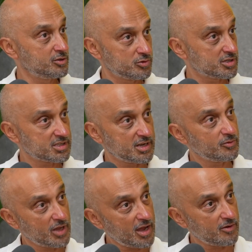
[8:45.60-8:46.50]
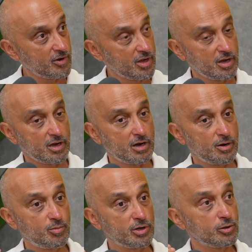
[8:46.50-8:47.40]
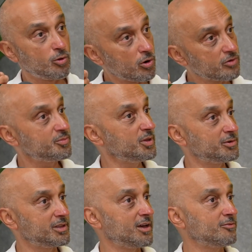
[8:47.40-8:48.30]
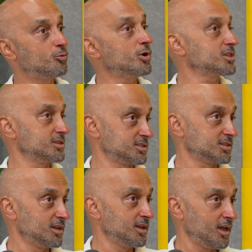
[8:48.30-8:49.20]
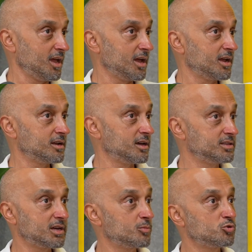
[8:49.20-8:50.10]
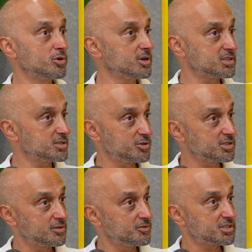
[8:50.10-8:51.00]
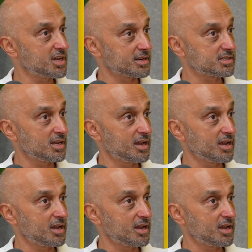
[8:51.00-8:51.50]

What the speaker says: users that we have, a lot of people have questions, and they come to our customer service chats.